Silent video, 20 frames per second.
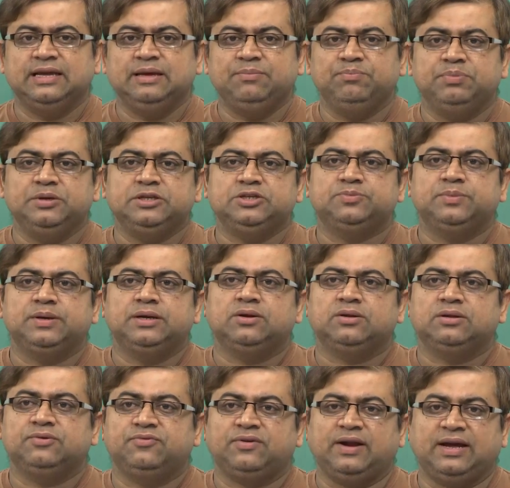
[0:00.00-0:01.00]
impingement of
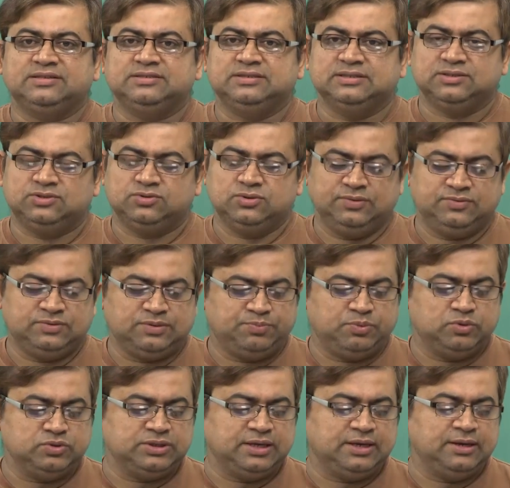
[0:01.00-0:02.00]
the fracture. So, if
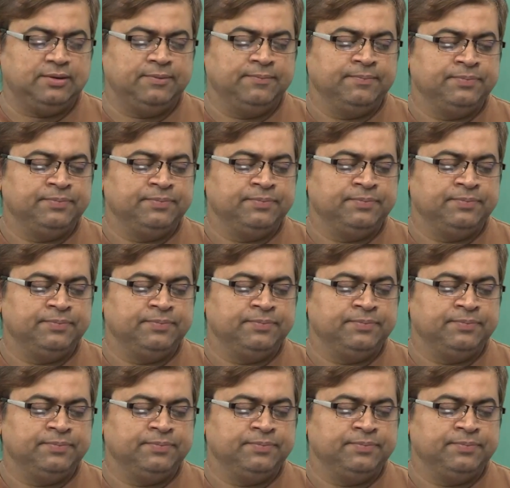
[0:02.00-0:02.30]
supposing